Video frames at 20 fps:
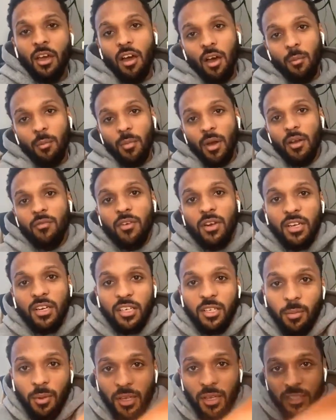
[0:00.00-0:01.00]
But it
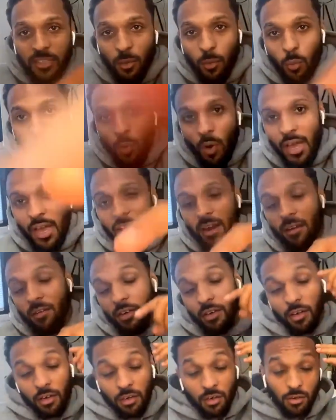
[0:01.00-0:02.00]
really depends on what
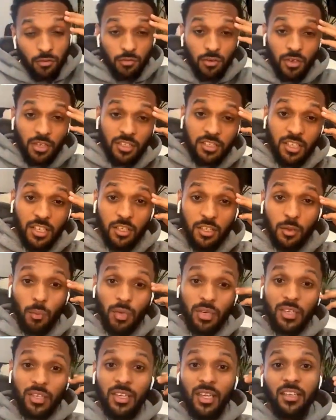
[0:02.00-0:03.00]
area of real estate you
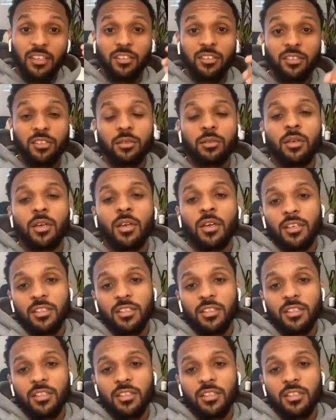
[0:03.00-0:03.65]
want to get into.